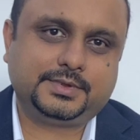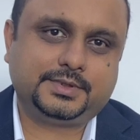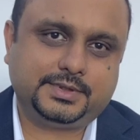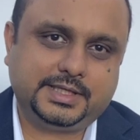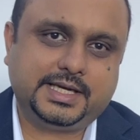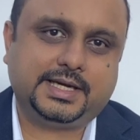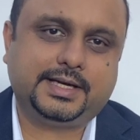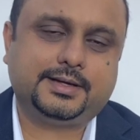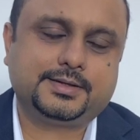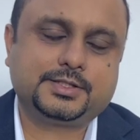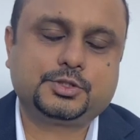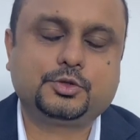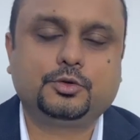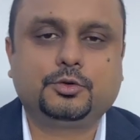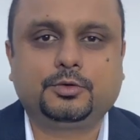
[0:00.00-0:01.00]
Yeah,
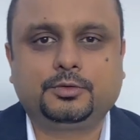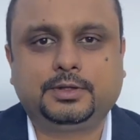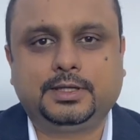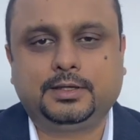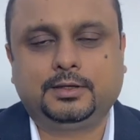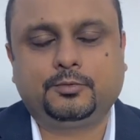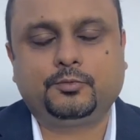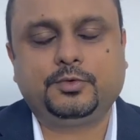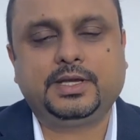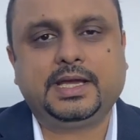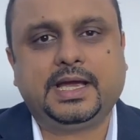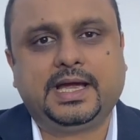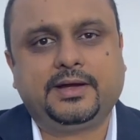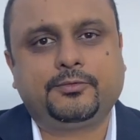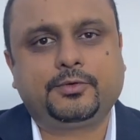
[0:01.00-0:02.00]
so we
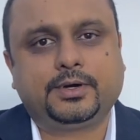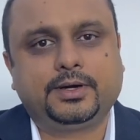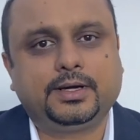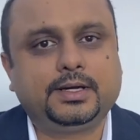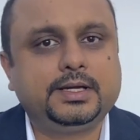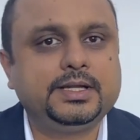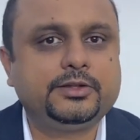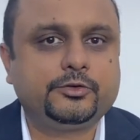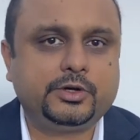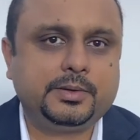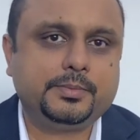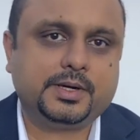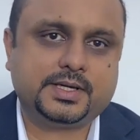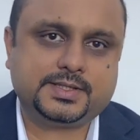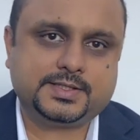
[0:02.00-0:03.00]
have currently 3
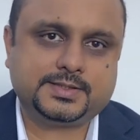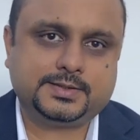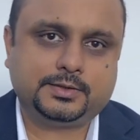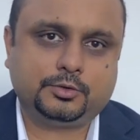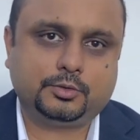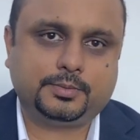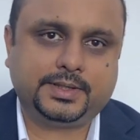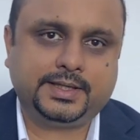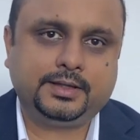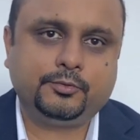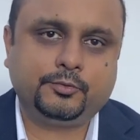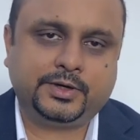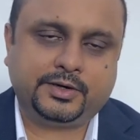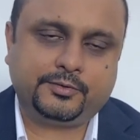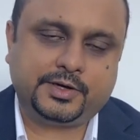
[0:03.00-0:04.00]
branches in Dubai.
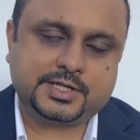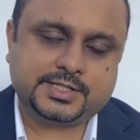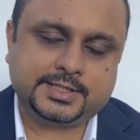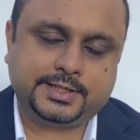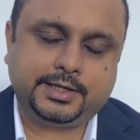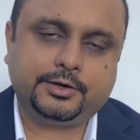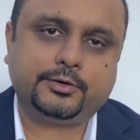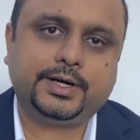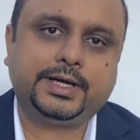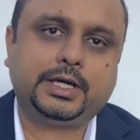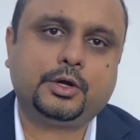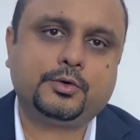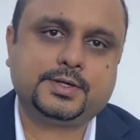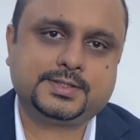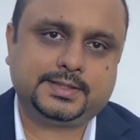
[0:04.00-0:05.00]
Where we are sitting right
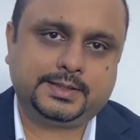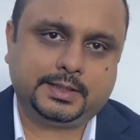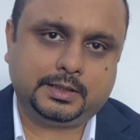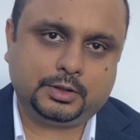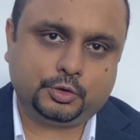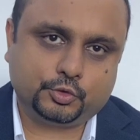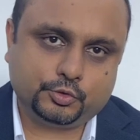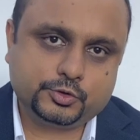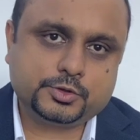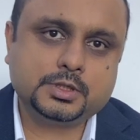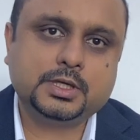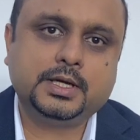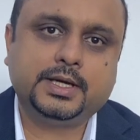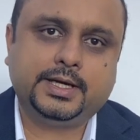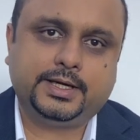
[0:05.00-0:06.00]
now is in Al Quoz,
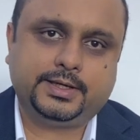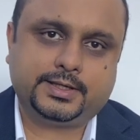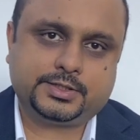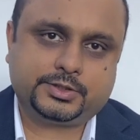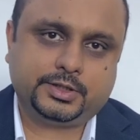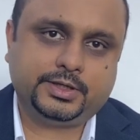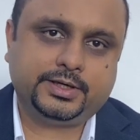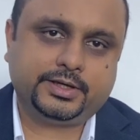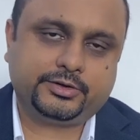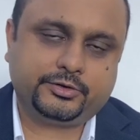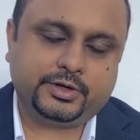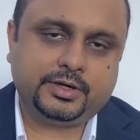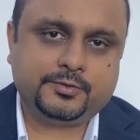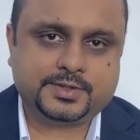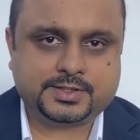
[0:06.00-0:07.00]
Industrial Area
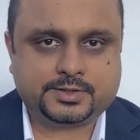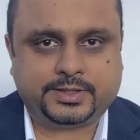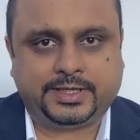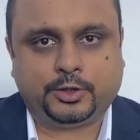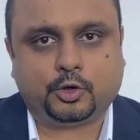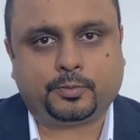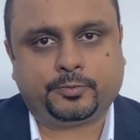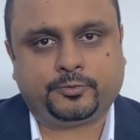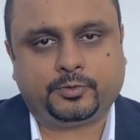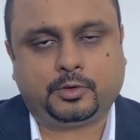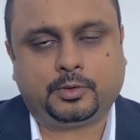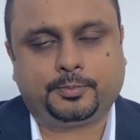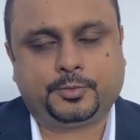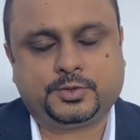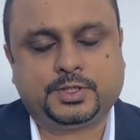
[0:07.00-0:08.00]
3, which is right
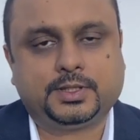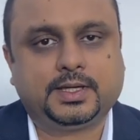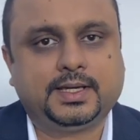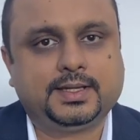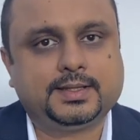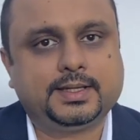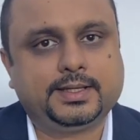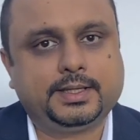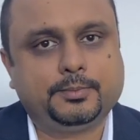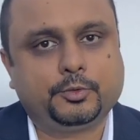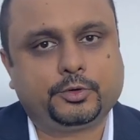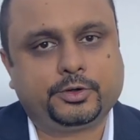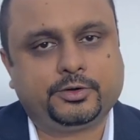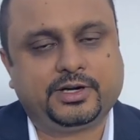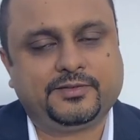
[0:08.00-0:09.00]
opposite Galadari
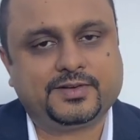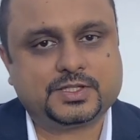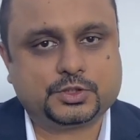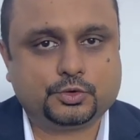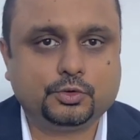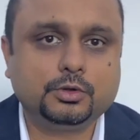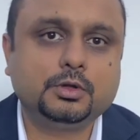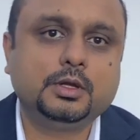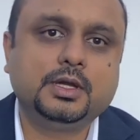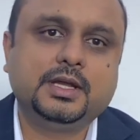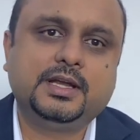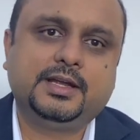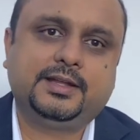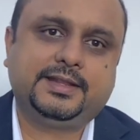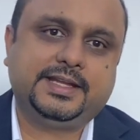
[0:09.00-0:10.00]
Motor Driving School.
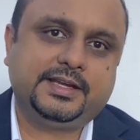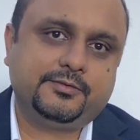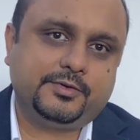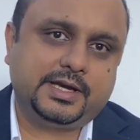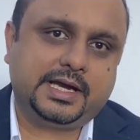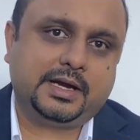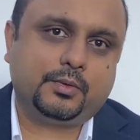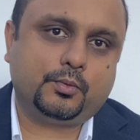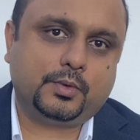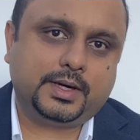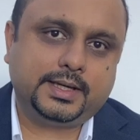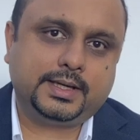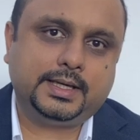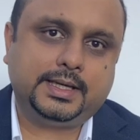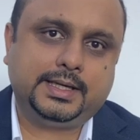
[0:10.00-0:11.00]
Then we have
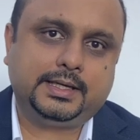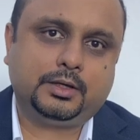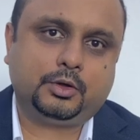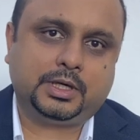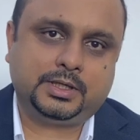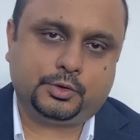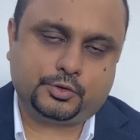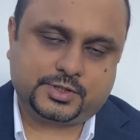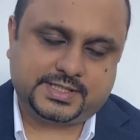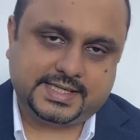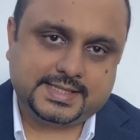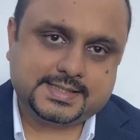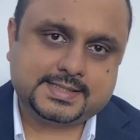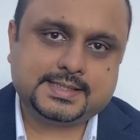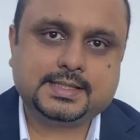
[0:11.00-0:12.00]
one in Al
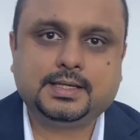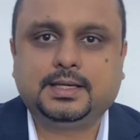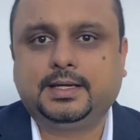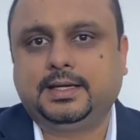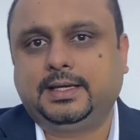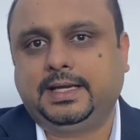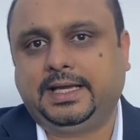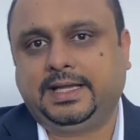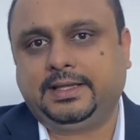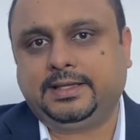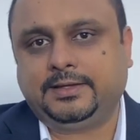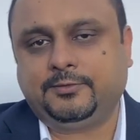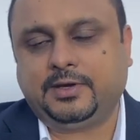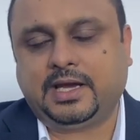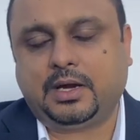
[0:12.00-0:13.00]
Qusais,
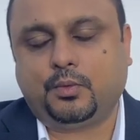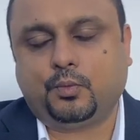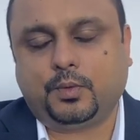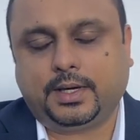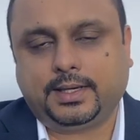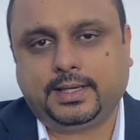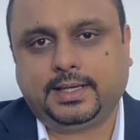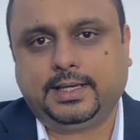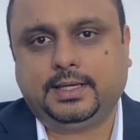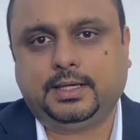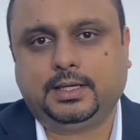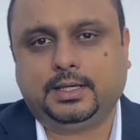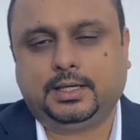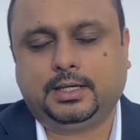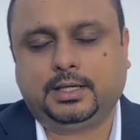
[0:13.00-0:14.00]
and we have one in
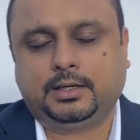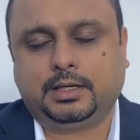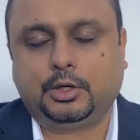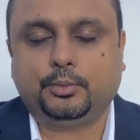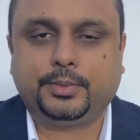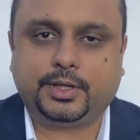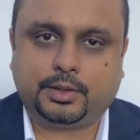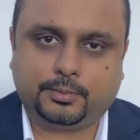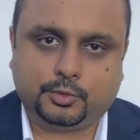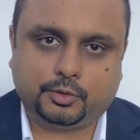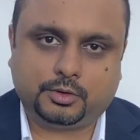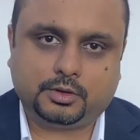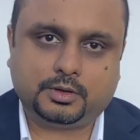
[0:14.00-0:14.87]
Umair Mall.